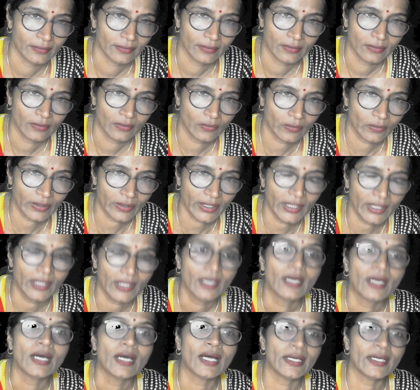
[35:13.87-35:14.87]
okay,
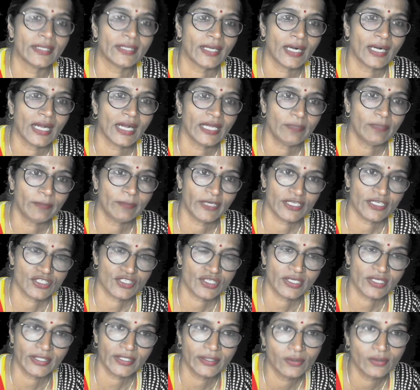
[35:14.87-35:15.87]
under high pressure
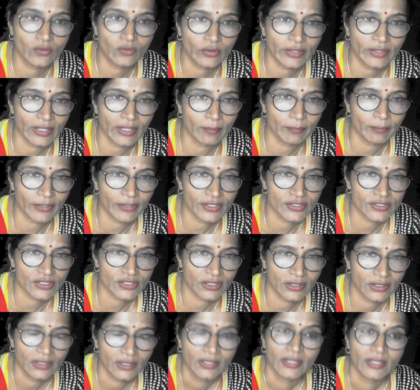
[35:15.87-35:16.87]
and low temperature.
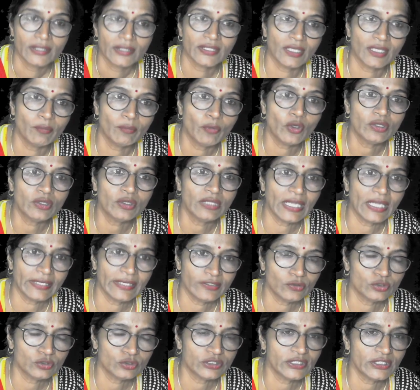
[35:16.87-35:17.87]
Then both
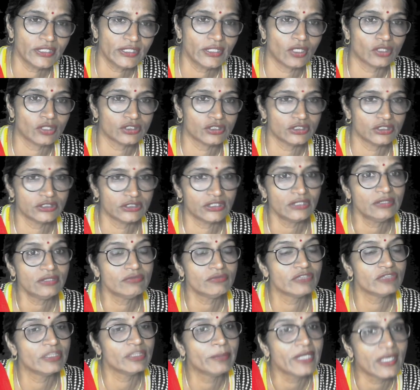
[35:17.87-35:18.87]
nitrogen and oxygen
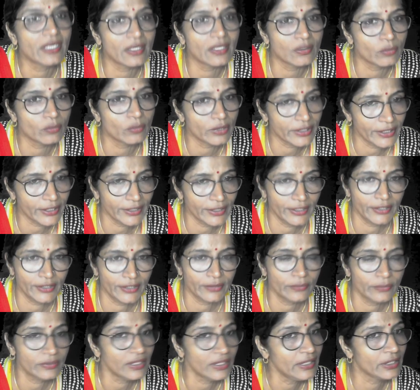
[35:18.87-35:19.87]
will be converted into
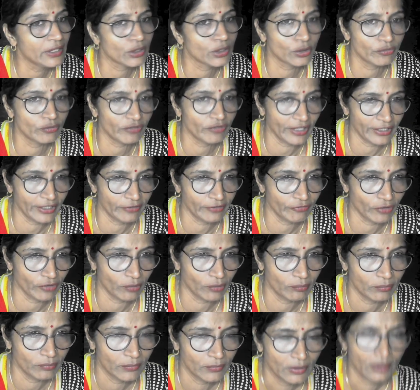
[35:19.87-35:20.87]
the liquefied form.
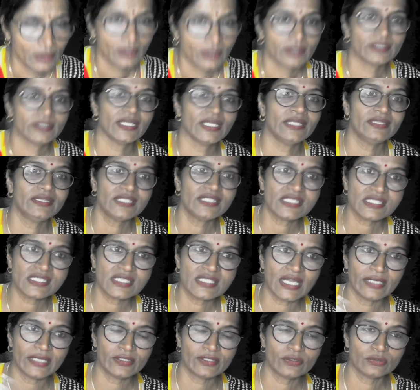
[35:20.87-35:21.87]
Then this
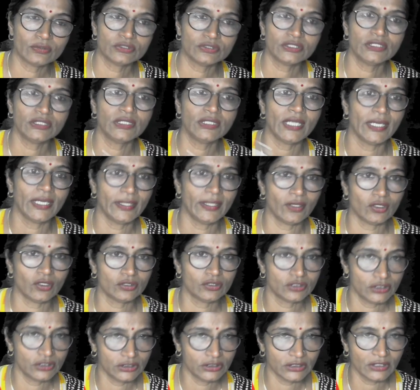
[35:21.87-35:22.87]
nitrogen and
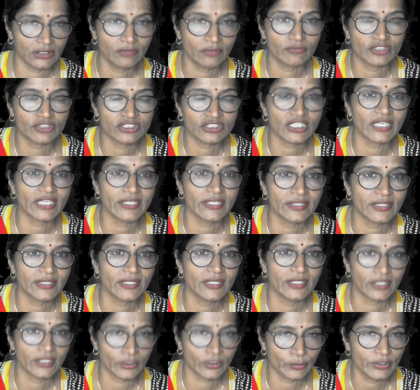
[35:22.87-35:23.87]
oxygen which are in the
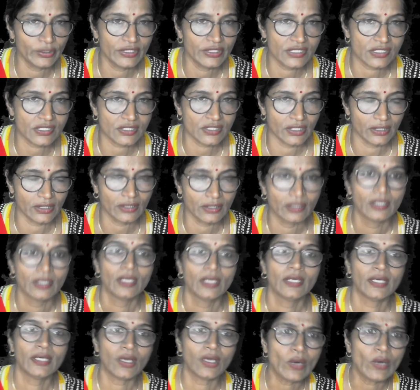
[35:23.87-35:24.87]
liquid state,
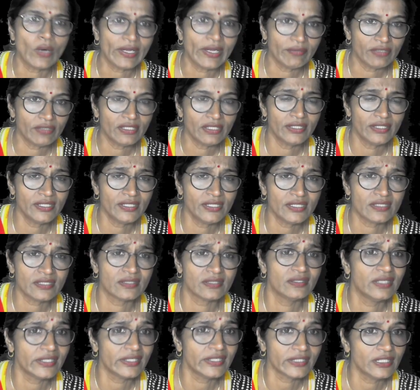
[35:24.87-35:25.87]
now I will heat
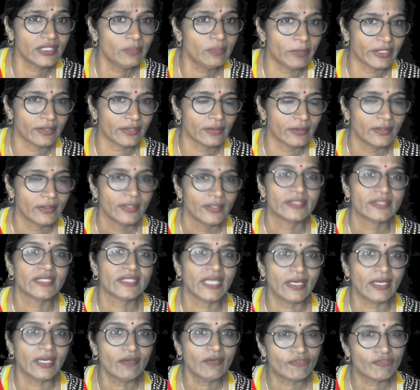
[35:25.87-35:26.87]
little bit.
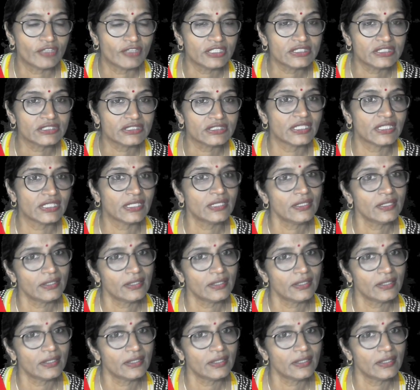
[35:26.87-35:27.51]
Then first the